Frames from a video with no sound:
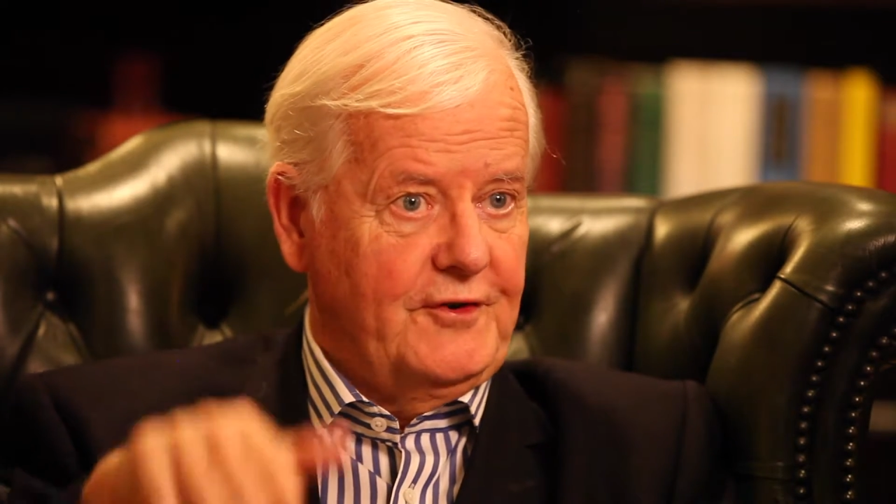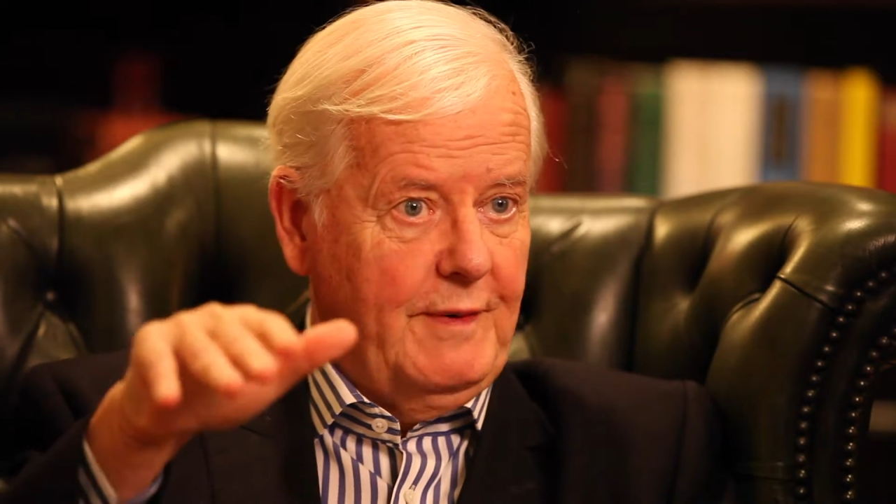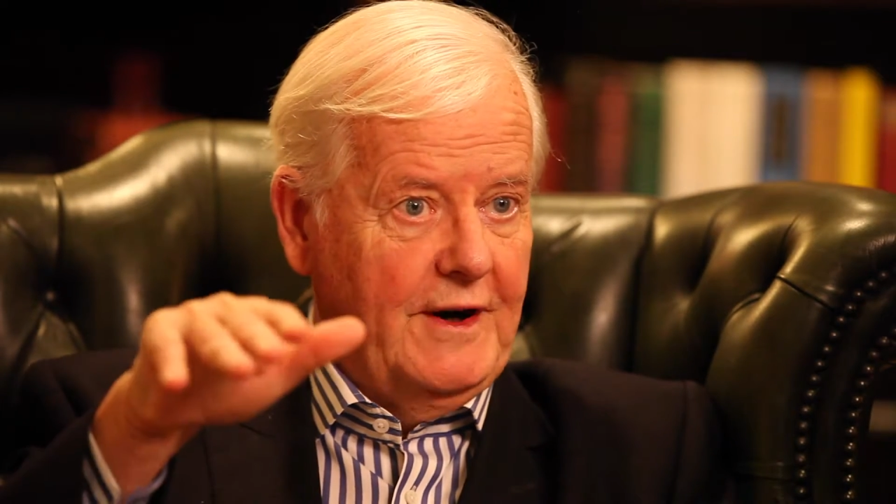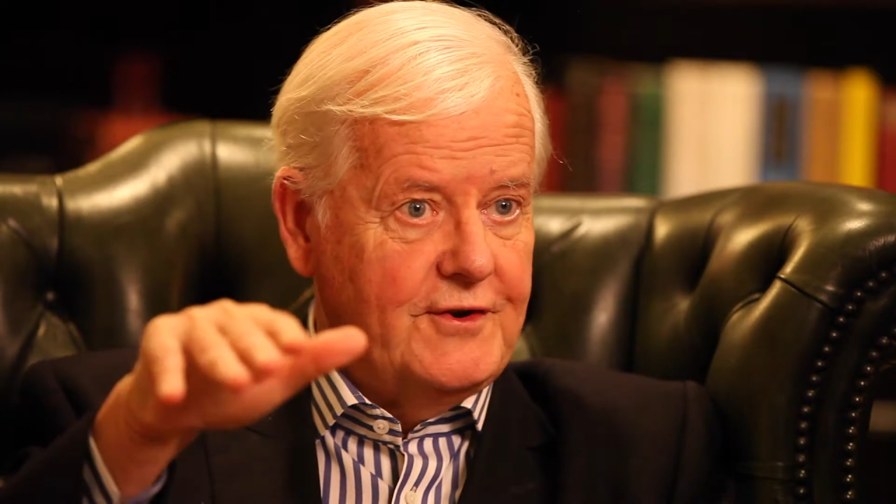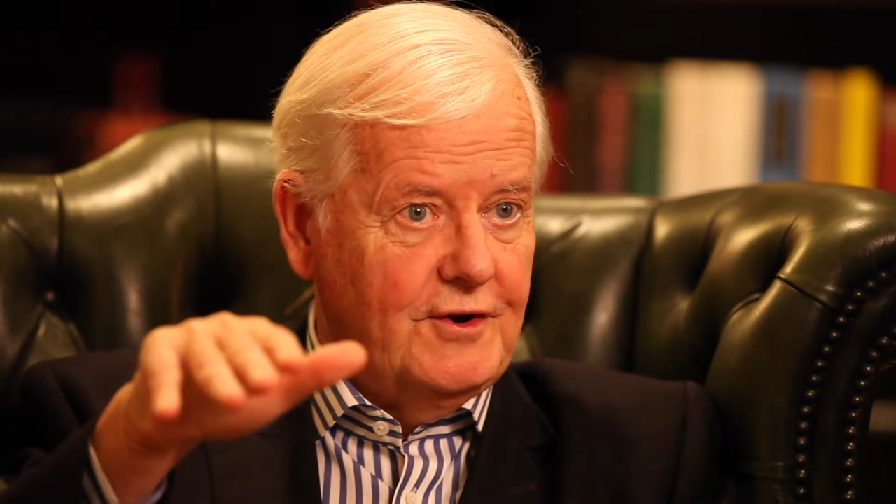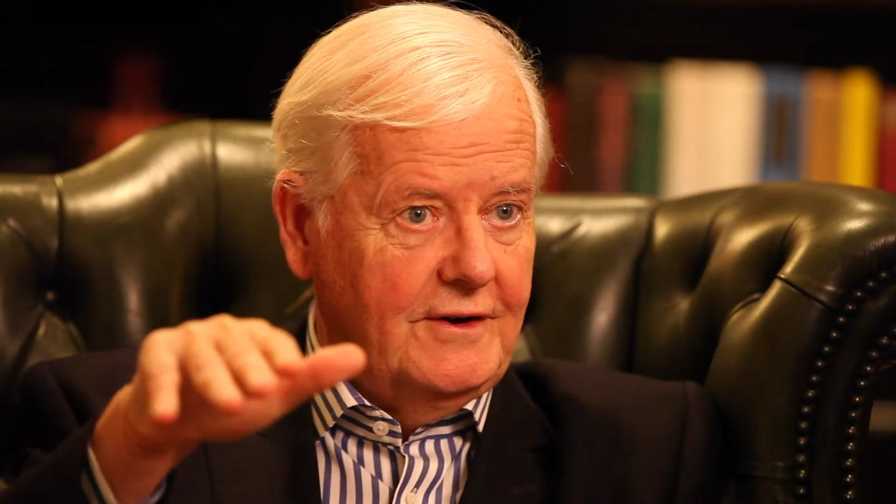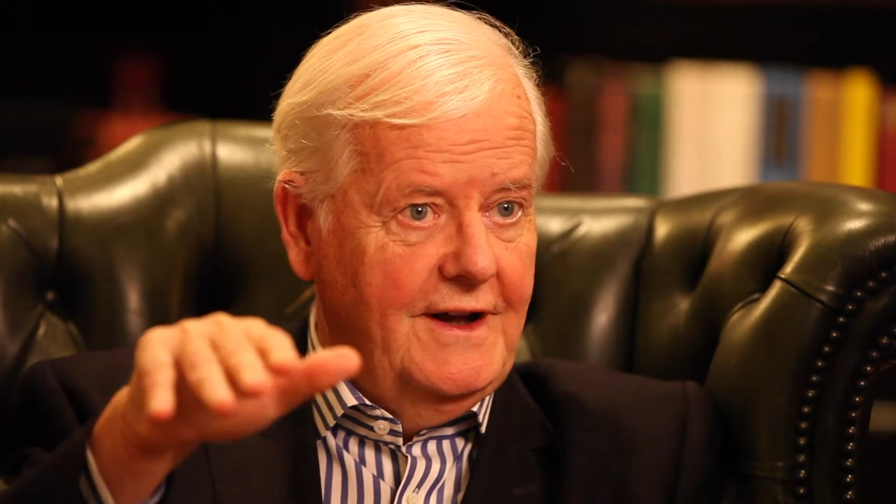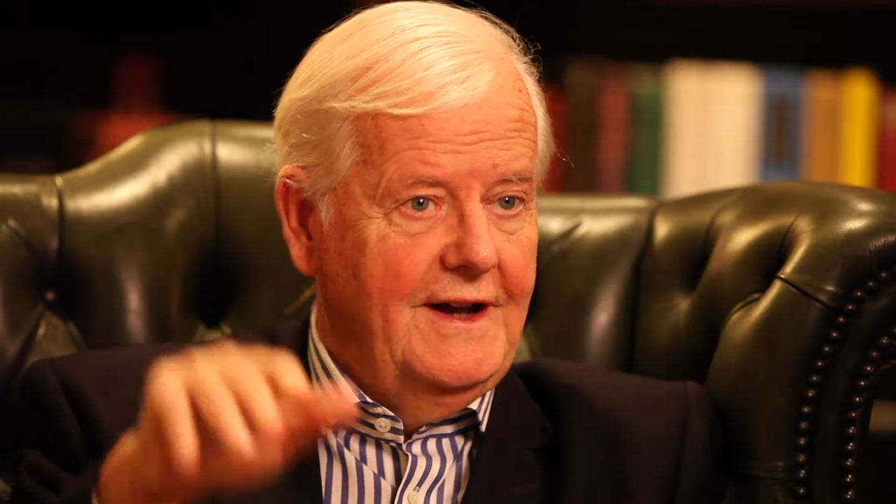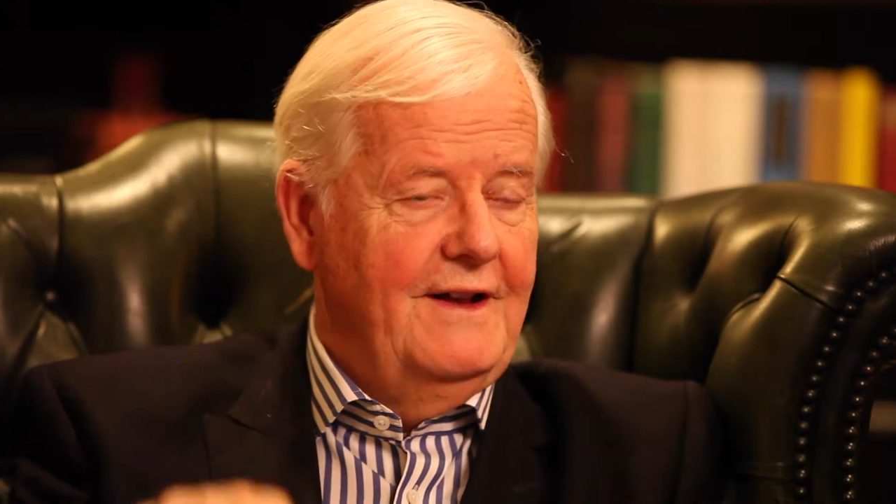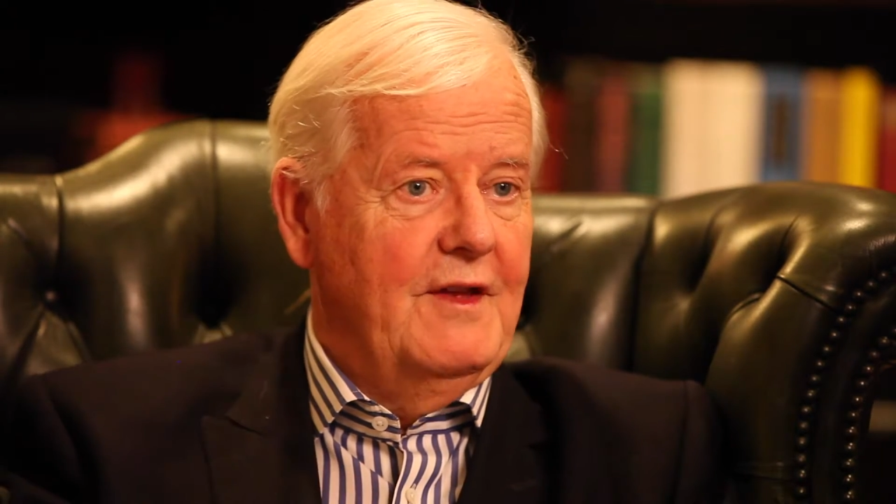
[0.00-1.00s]
spiritual,
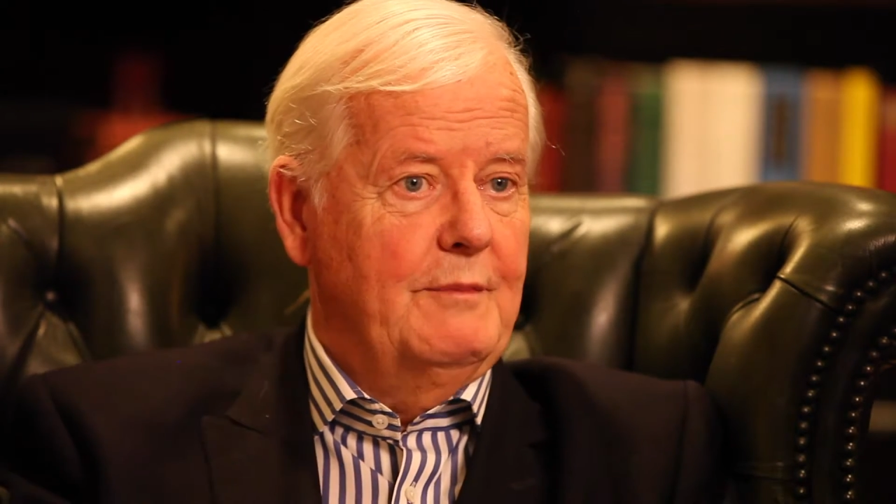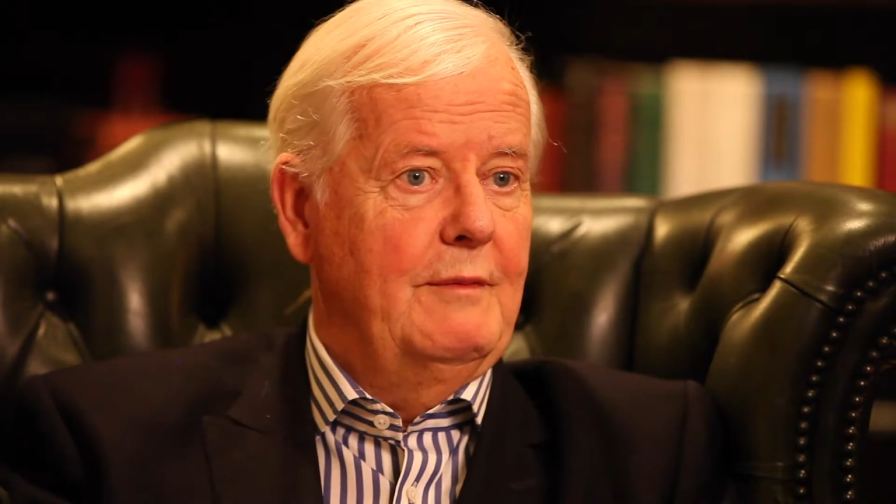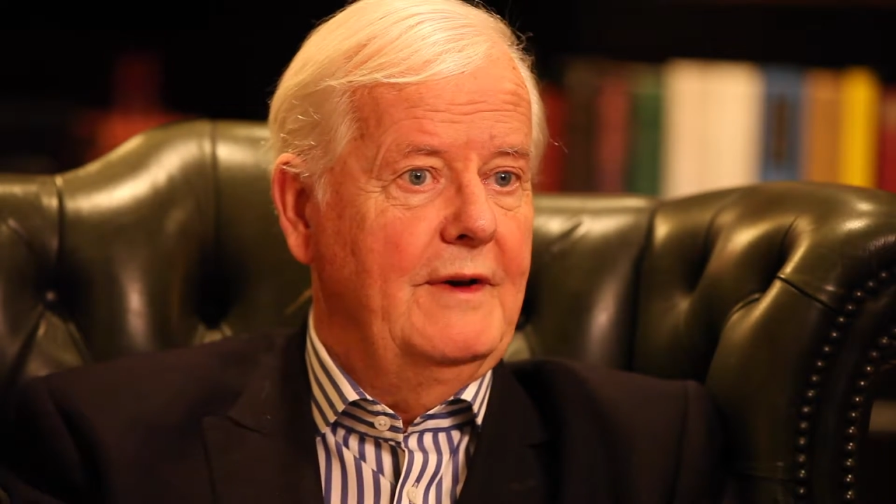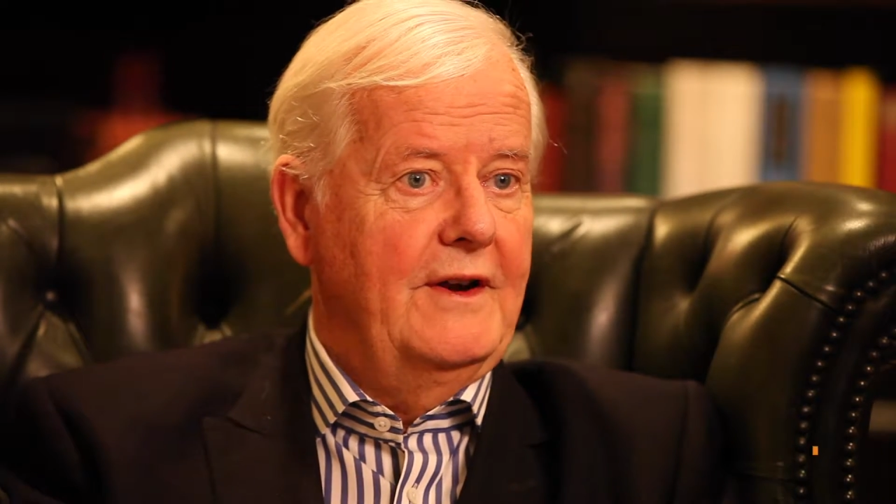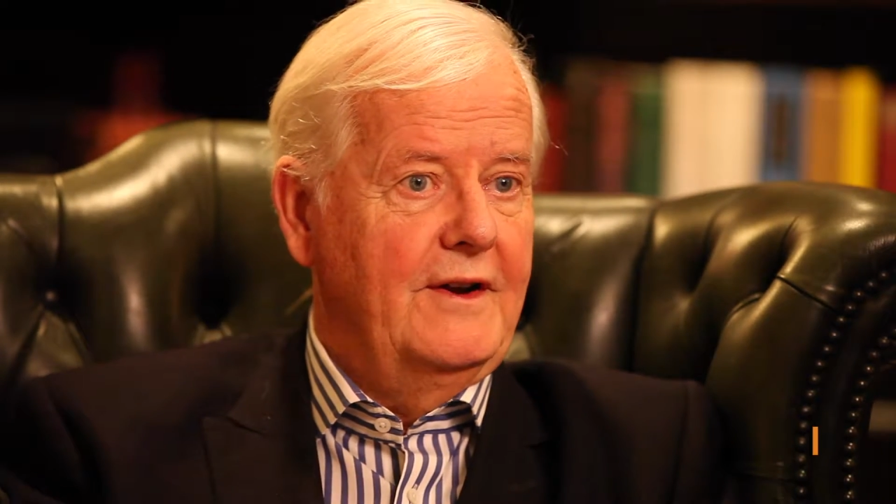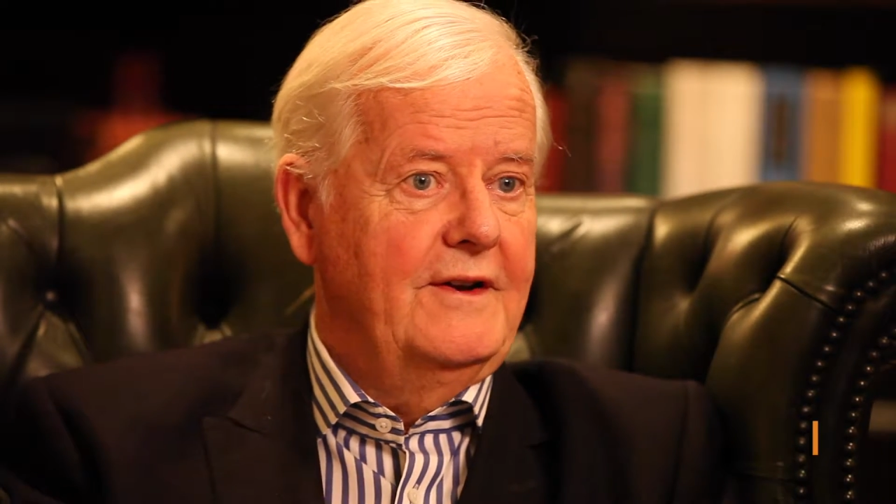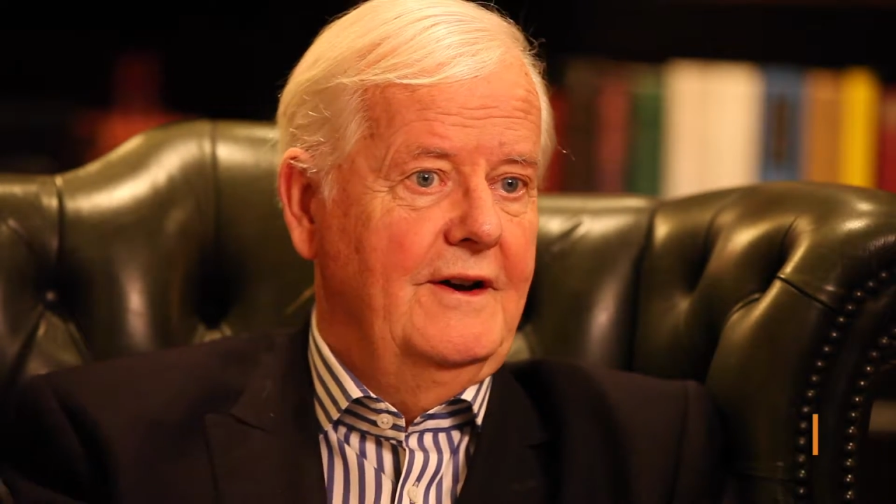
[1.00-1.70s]
the permitted